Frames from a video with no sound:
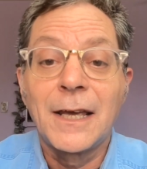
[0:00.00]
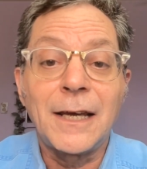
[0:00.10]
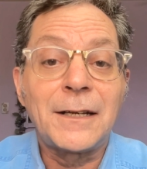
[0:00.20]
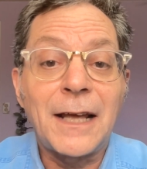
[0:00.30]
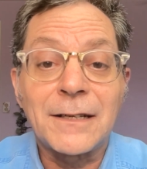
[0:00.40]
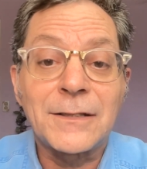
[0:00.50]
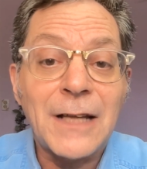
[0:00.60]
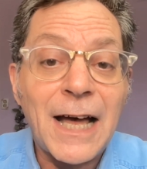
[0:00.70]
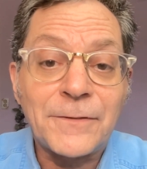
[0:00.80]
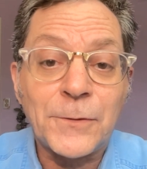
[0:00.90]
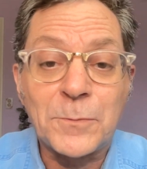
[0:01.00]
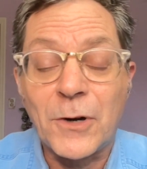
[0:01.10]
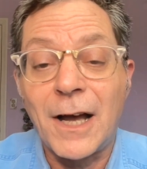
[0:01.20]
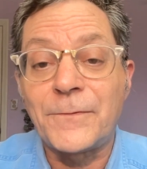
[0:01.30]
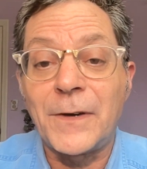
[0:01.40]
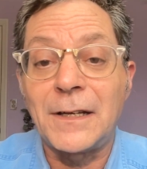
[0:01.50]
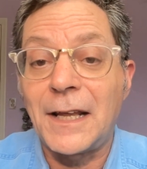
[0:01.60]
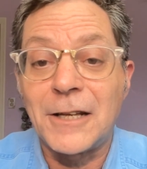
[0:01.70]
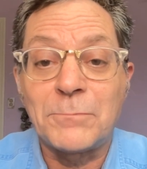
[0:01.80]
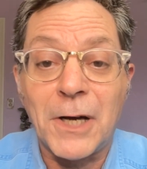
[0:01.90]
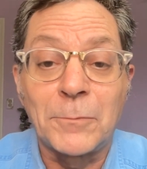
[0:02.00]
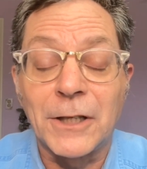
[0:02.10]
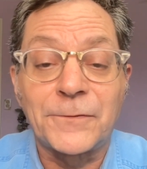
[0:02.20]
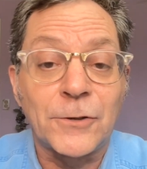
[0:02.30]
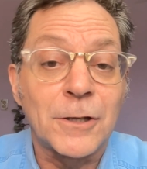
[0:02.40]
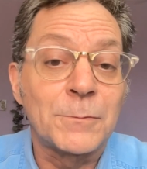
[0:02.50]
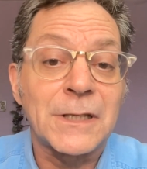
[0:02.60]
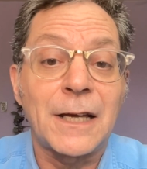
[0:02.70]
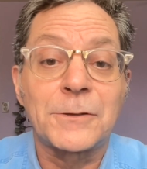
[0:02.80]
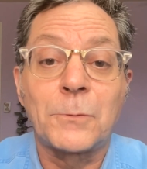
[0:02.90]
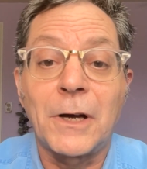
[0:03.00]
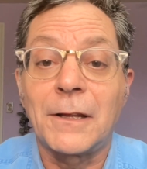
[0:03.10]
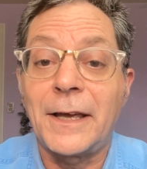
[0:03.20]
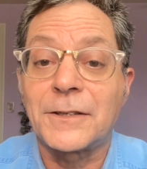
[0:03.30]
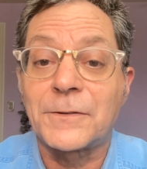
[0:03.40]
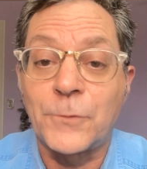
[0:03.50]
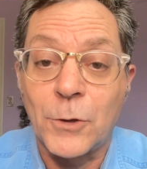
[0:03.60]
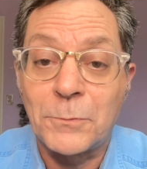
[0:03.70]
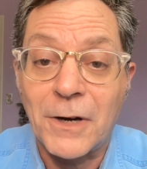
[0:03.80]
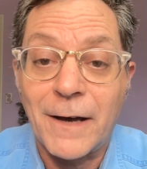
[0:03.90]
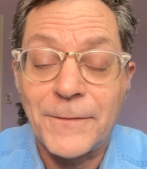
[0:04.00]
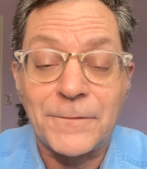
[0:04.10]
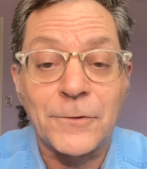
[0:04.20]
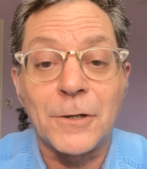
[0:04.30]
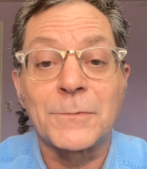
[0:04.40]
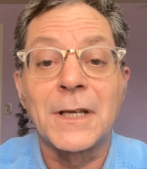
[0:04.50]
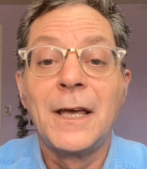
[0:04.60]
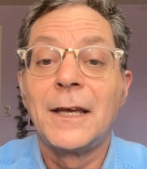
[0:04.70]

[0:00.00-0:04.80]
It has not-for-profit and public firms as well as for-profit firms.